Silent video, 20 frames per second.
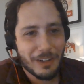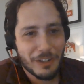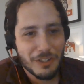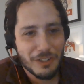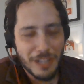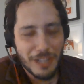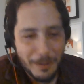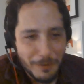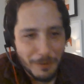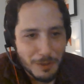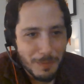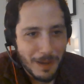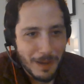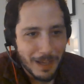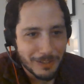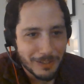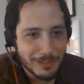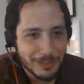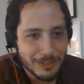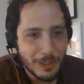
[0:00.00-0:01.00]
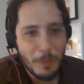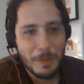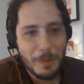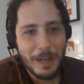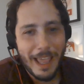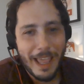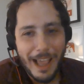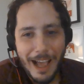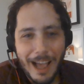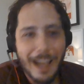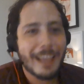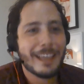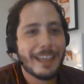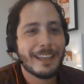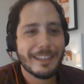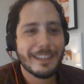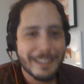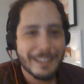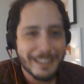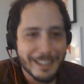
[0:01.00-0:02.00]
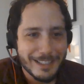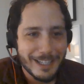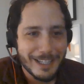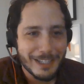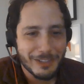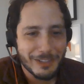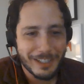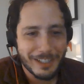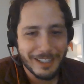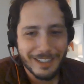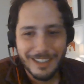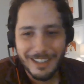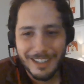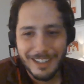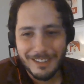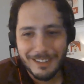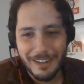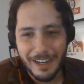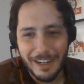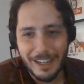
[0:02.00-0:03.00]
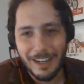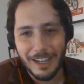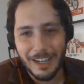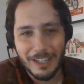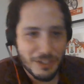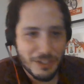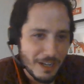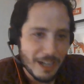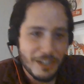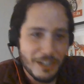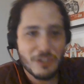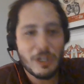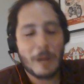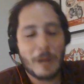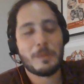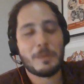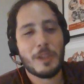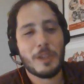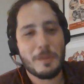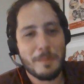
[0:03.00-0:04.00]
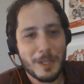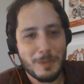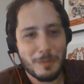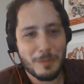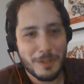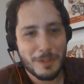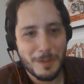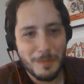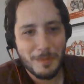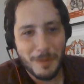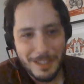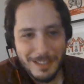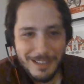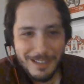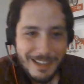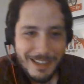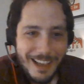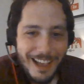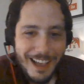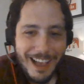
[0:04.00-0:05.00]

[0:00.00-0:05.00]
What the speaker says: large language models, OpenAI, etc. Right? I just dropped all the buzzwords at once.